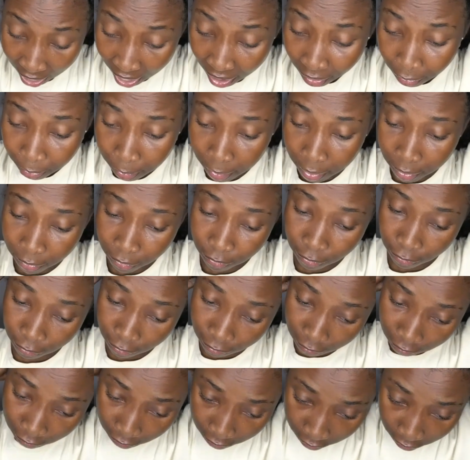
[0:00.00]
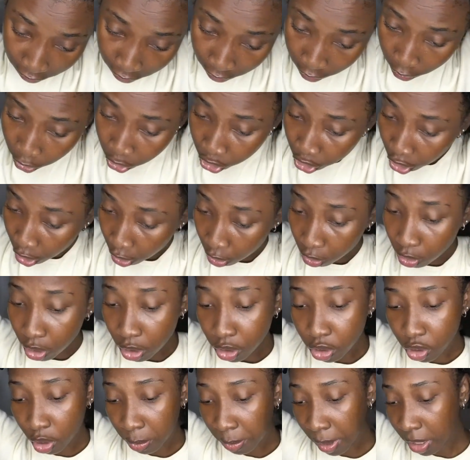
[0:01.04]
have been shown
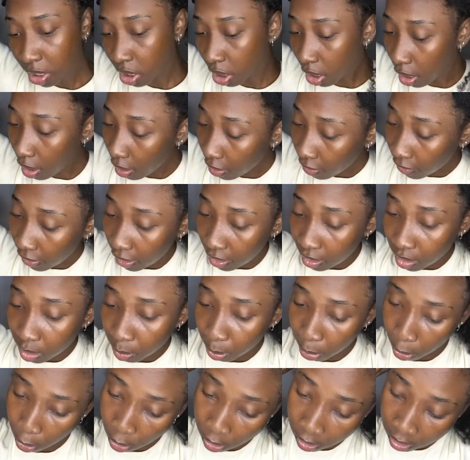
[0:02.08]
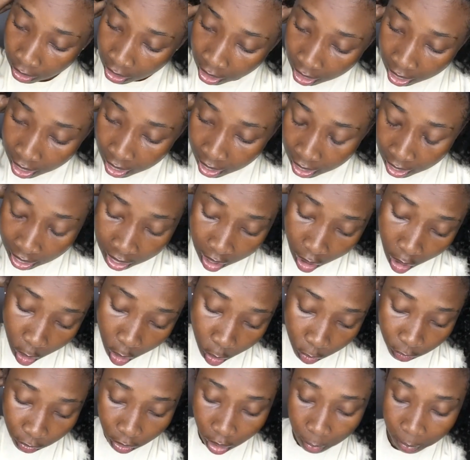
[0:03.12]
so much love and support
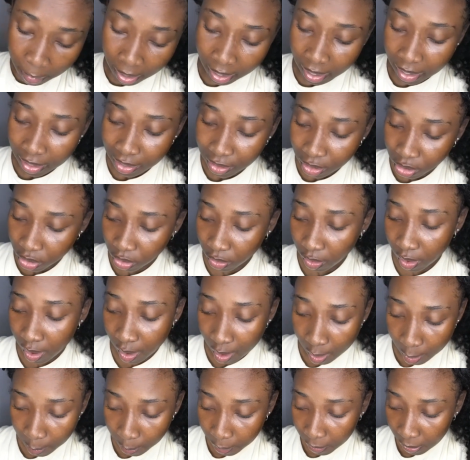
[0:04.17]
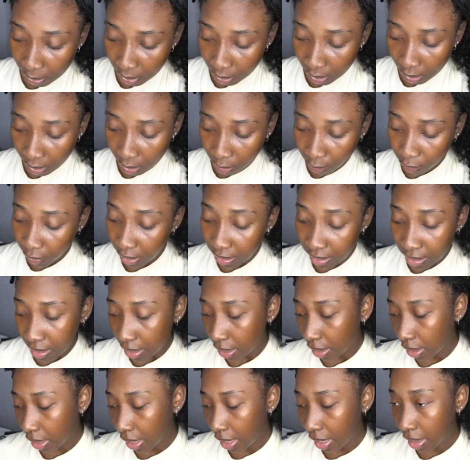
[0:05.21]
over on my Instagram
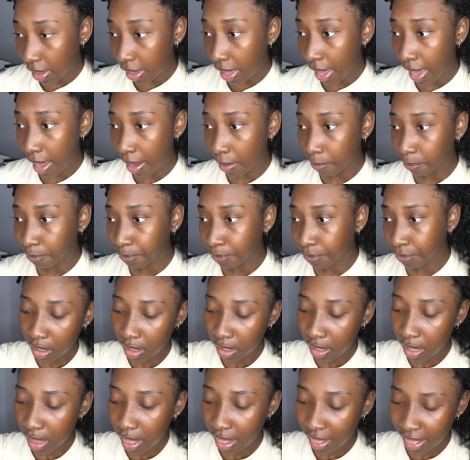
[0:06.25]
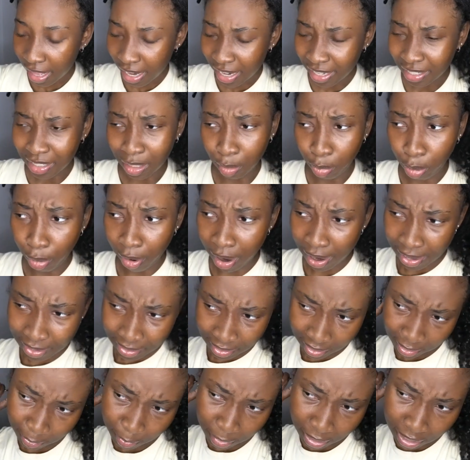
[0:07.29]
recently that it
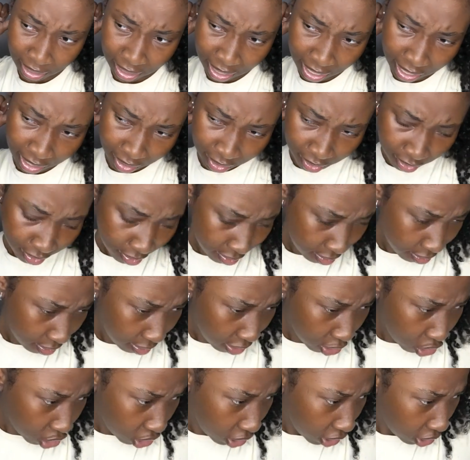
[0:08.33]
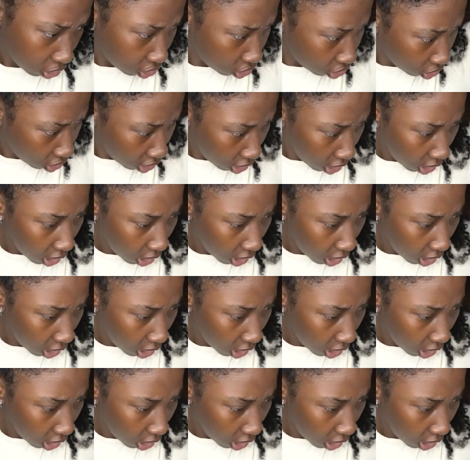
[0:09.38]
surprises me. Like, sheesh.